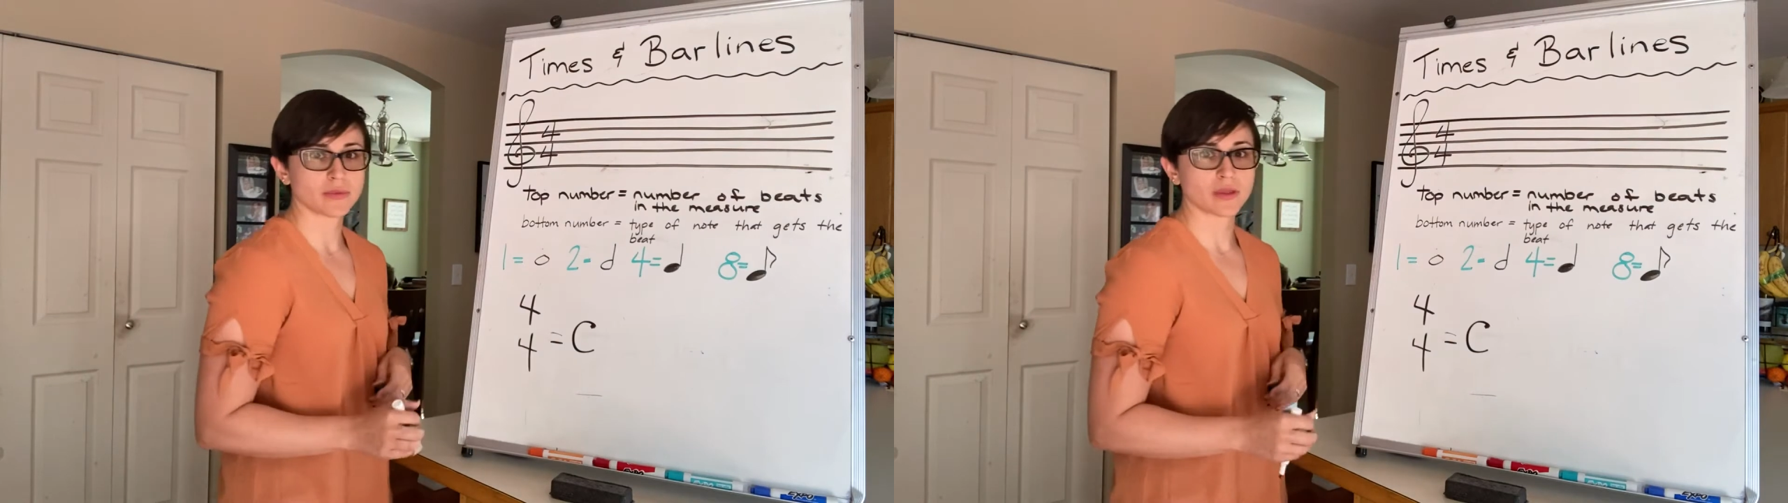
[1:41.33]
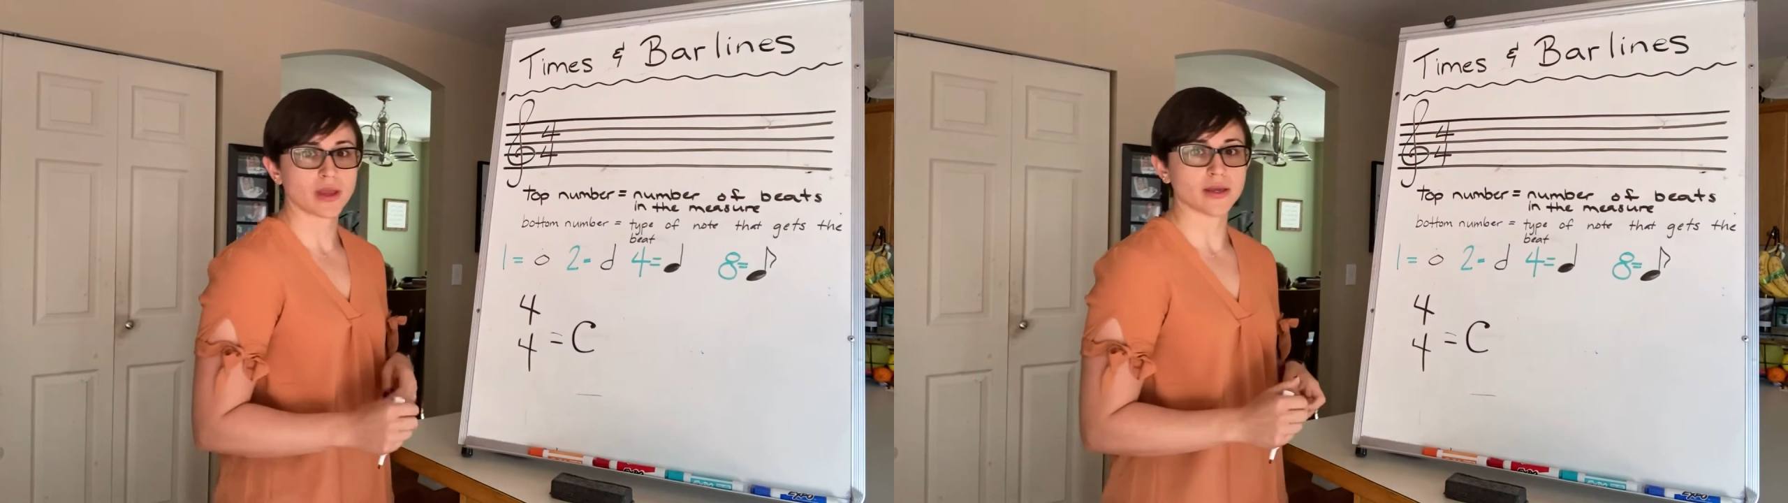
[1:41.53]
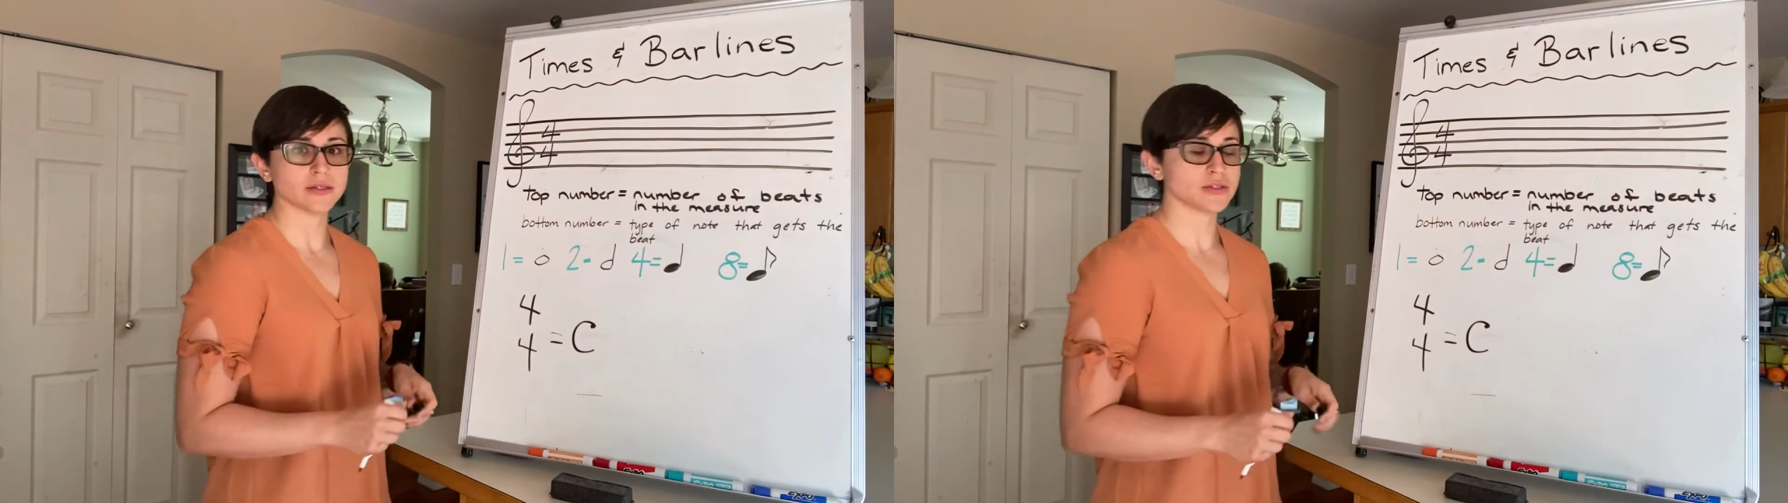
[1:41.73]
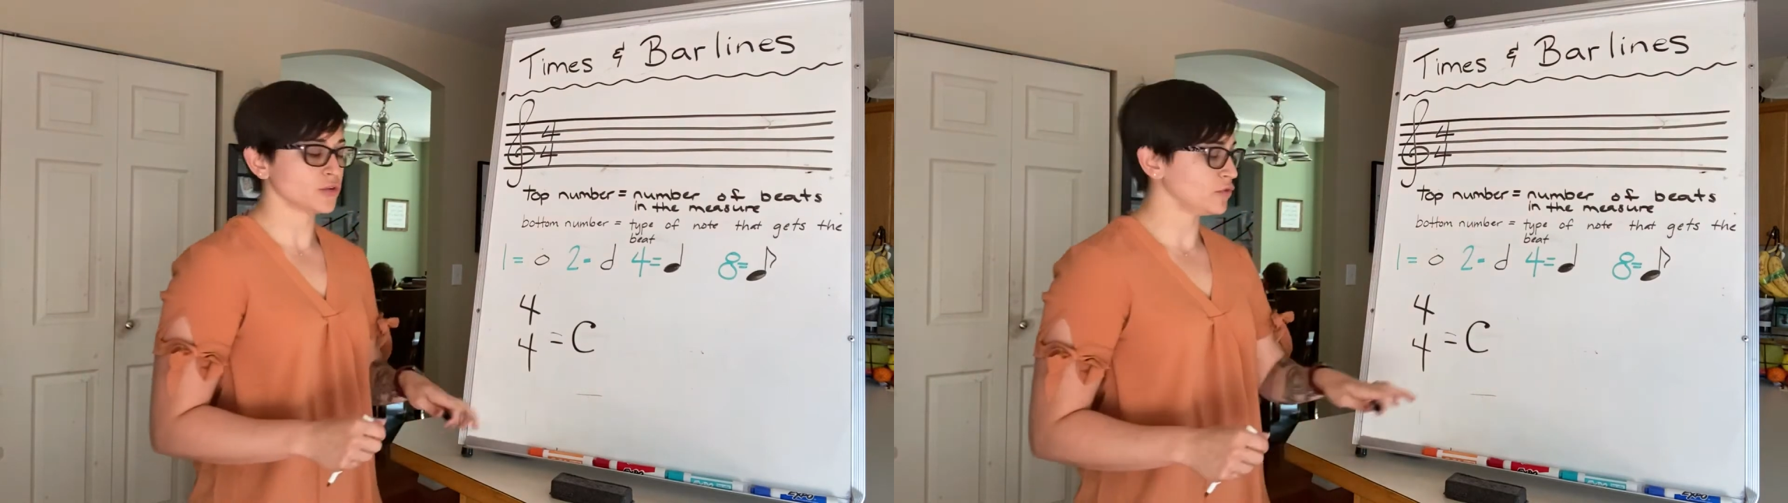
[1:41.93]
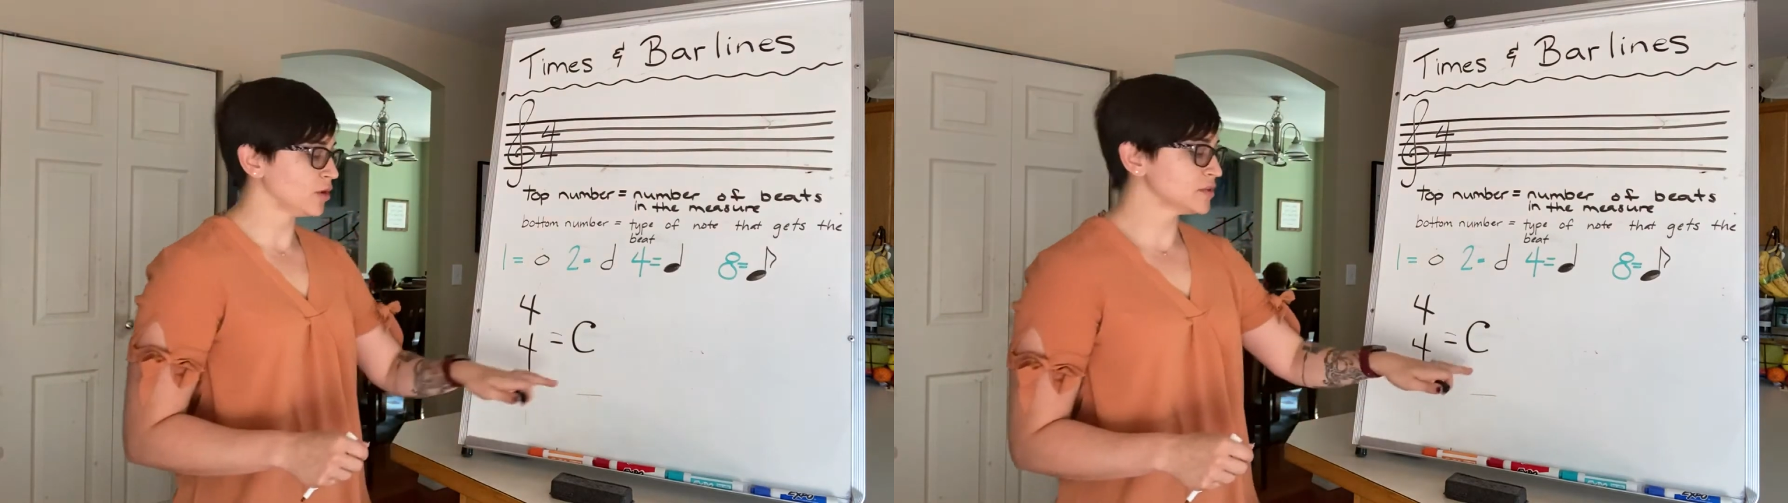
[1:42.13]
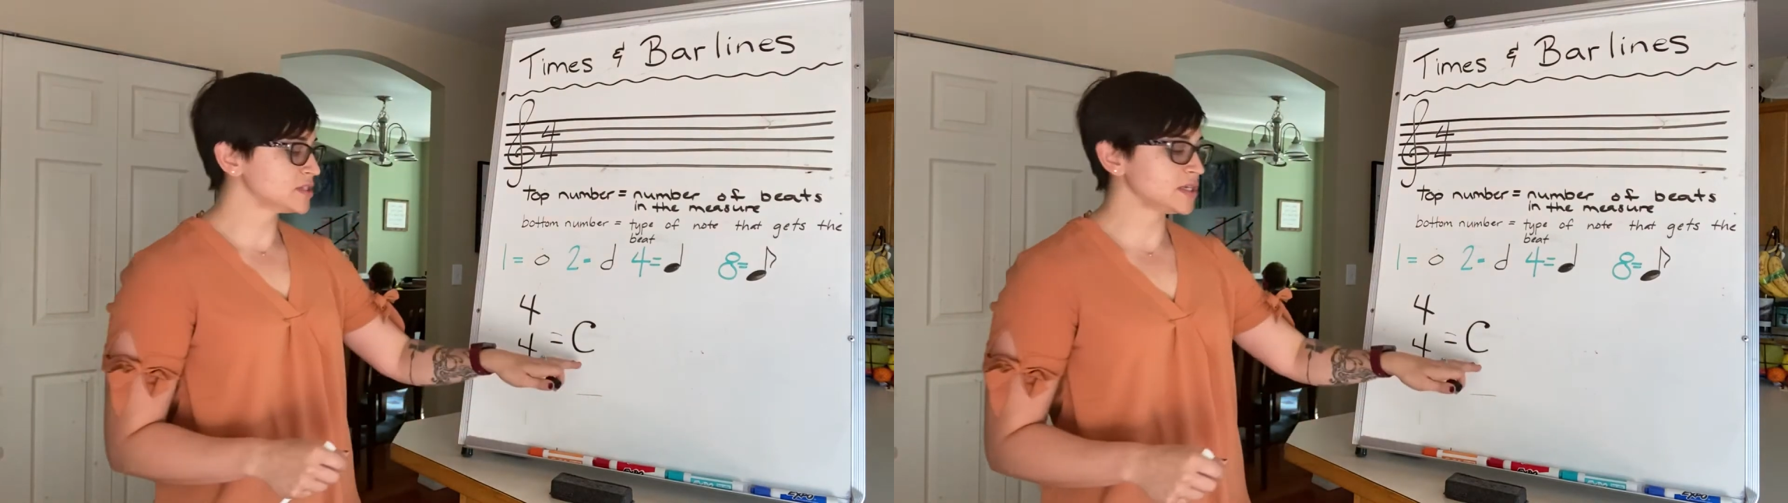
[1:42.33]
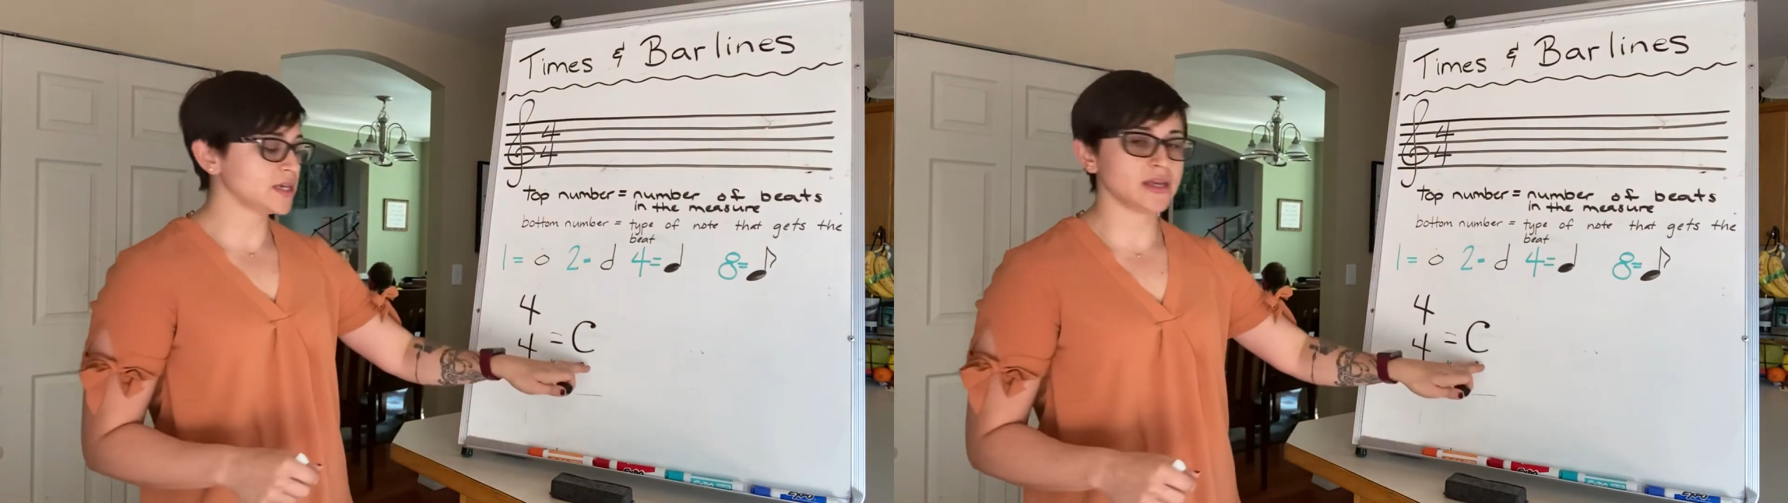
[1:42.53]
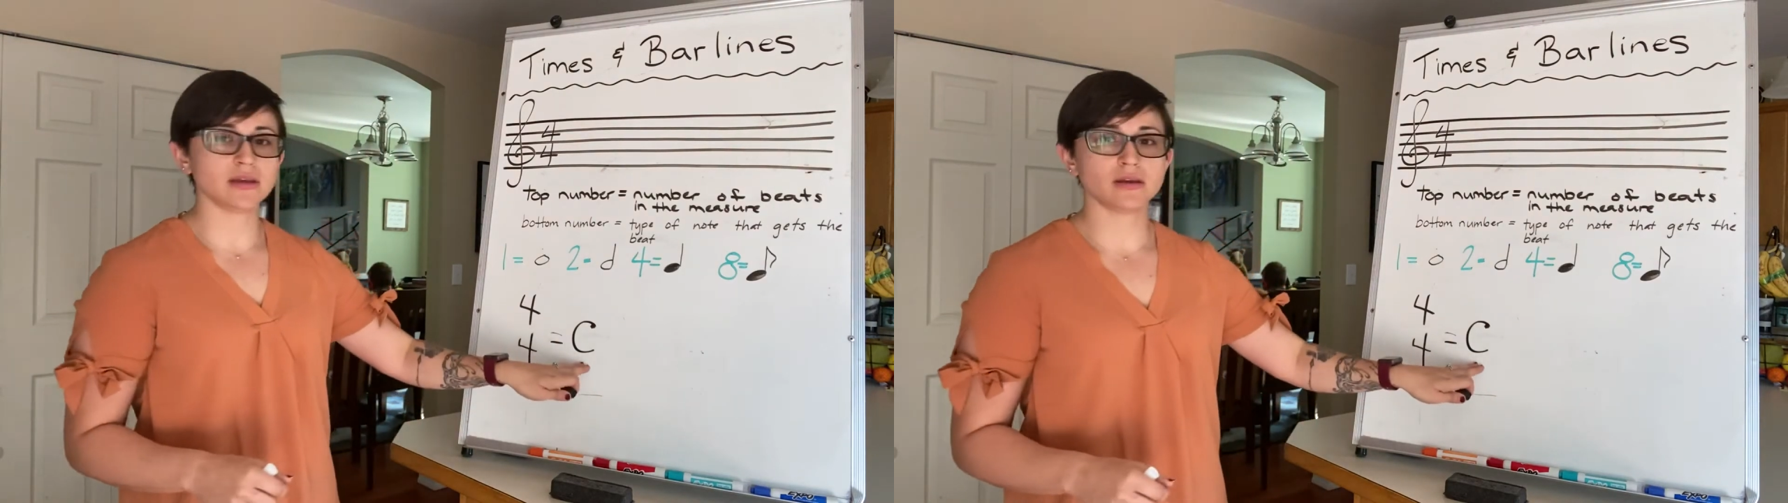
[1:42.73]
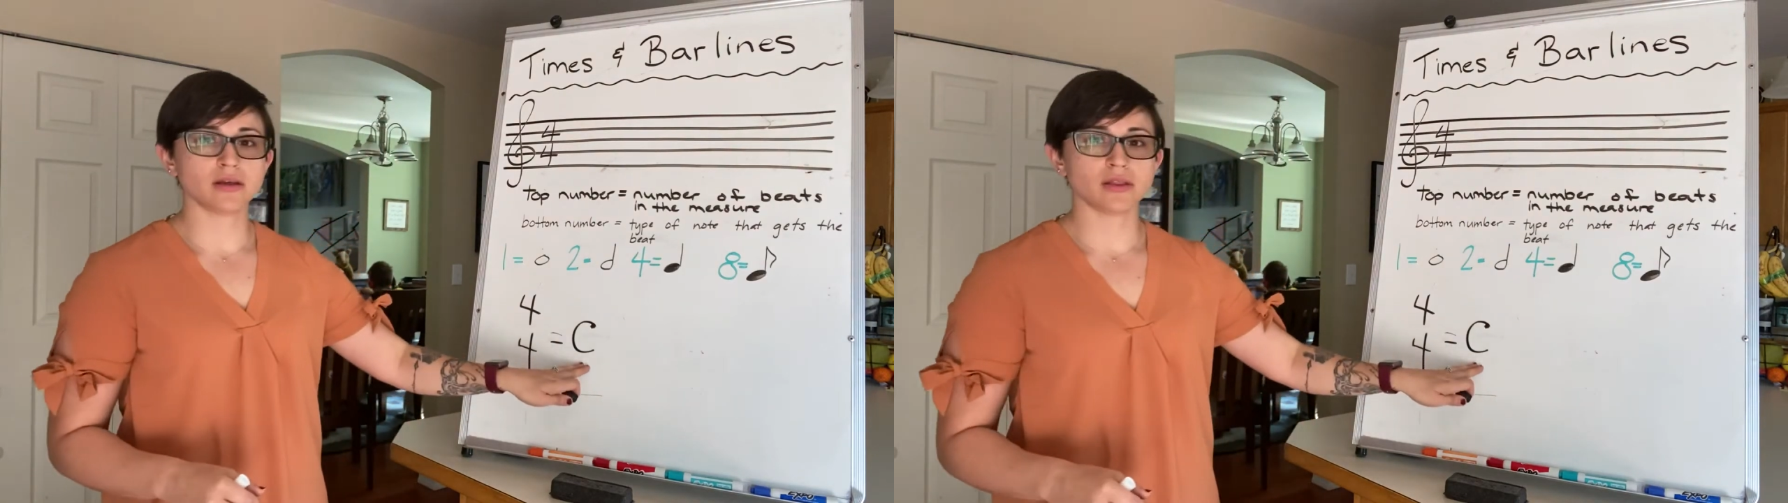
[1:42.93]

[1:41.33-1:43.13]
Okay, so if you ever see